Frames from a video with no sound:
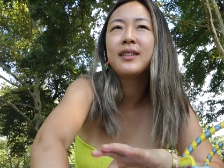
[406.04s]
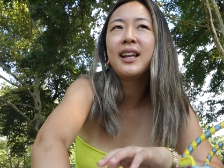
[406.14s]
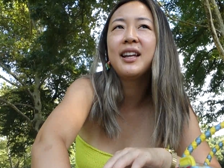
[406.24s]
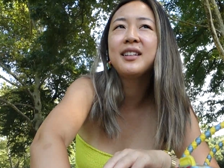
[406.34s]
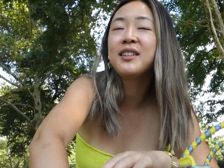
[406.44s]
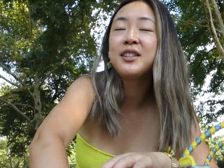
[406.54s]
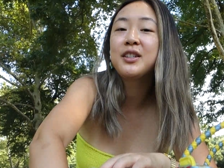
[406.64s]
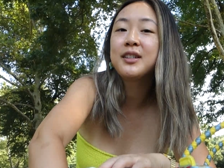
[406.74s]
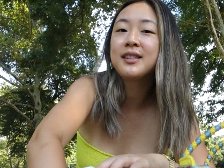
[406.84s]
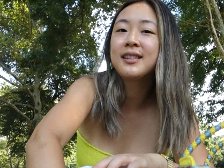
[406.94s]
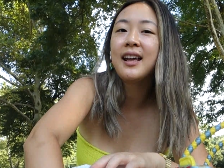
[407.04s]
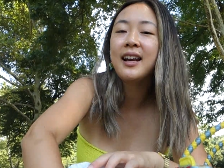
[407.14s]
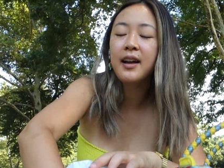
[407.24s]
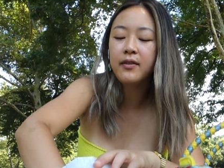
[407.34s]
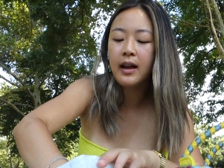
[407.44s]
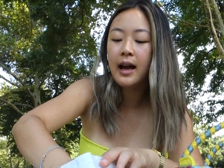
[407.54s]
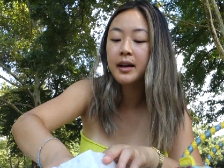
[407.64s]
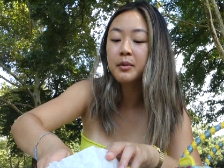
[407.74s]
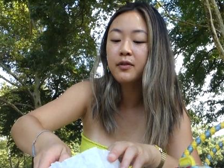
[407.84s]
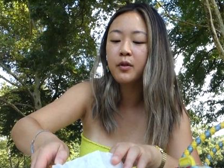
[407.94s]
and delicious, and I've had
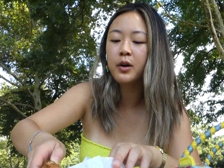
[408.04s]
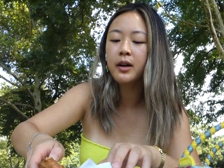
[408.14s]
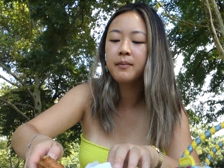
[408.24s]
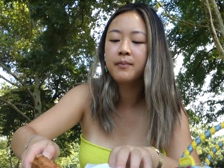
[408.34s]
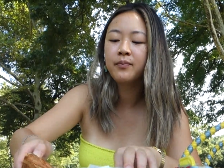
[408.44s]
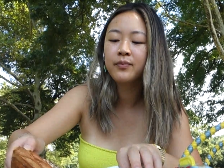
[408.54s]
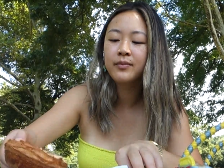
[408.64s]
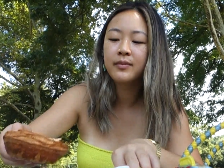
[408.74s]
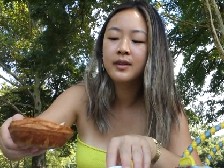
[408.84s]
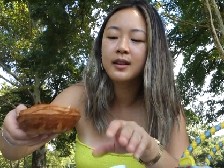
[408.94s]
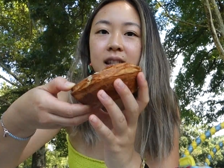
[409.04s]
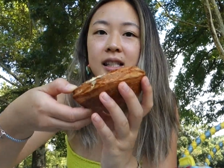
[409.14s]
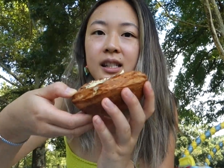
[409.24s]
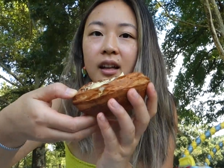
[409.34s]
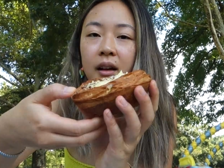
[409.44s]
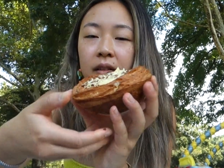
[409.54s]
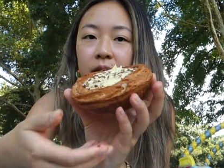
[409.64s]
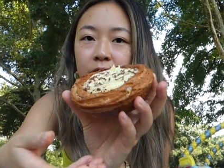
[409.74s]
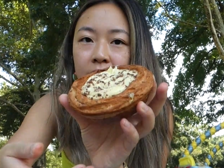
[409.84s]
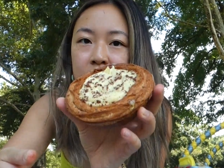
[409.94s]
it before.
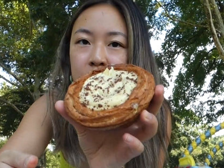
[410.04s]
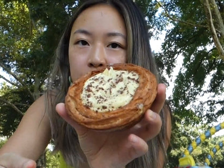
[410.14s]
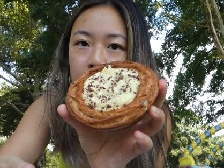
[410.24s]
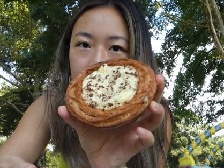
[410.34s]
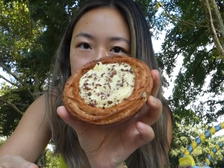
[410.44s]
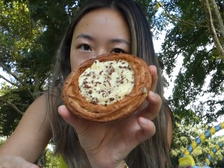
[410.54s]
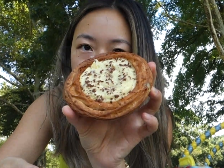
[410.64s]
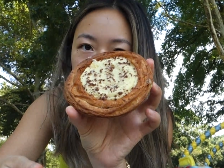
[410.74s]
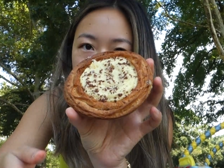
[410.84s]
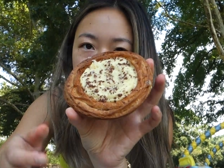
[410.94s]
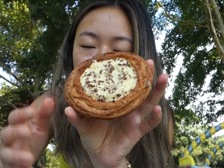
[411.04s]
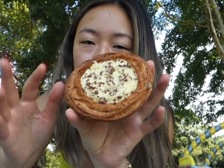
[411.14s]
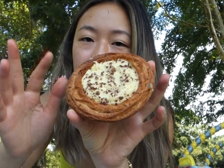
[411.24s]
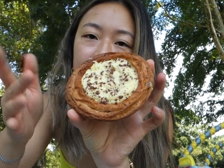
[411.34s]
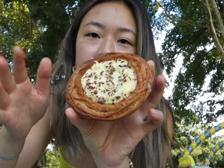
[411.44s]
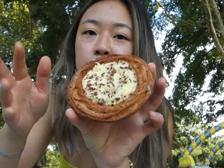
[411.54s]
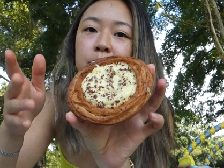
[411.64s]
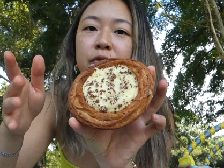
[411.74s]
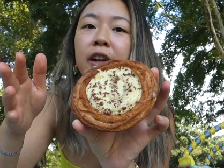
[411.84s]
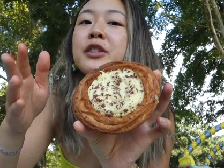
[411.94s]
this French bakery, or French,
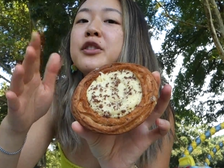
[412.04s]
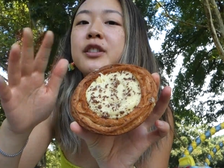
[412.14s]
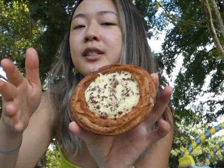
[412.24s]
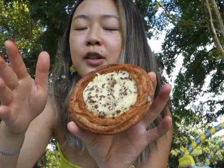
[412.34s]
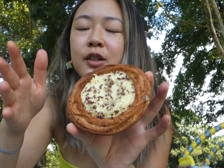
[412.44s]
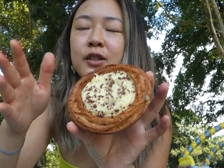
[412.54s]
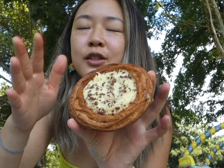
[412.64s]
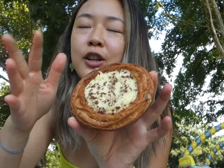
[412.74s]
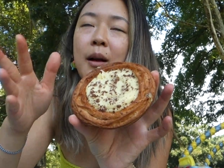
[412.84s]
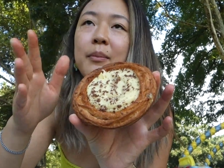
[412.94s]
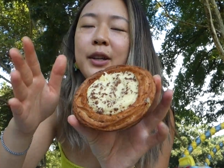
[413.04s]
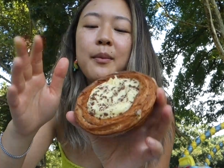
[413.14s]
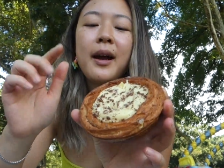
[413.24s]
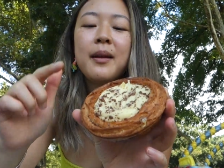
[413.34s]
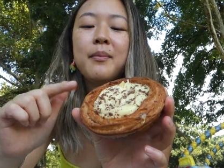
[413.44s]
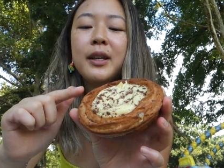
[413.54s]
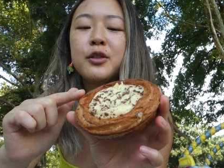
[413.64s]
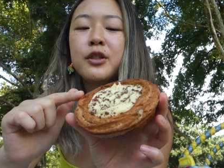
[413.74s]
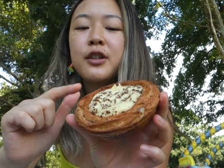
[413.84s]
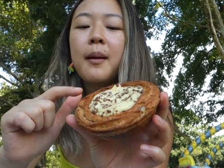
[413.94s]
French dessert shop nearby,
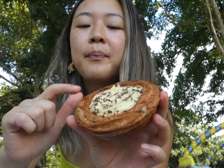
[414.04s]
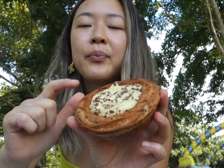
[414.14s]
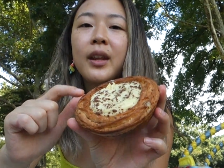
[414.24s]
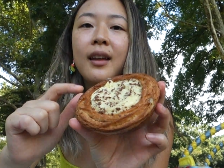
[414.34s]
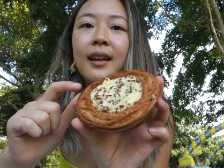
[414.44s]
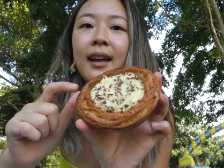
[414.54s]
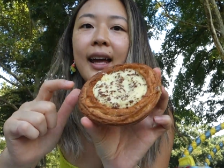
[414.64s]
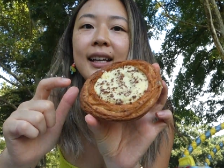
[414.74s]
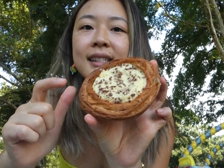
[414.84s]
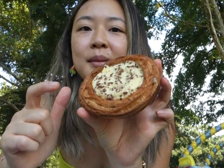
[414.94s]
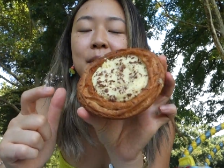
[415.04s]
pastry shop. And it's a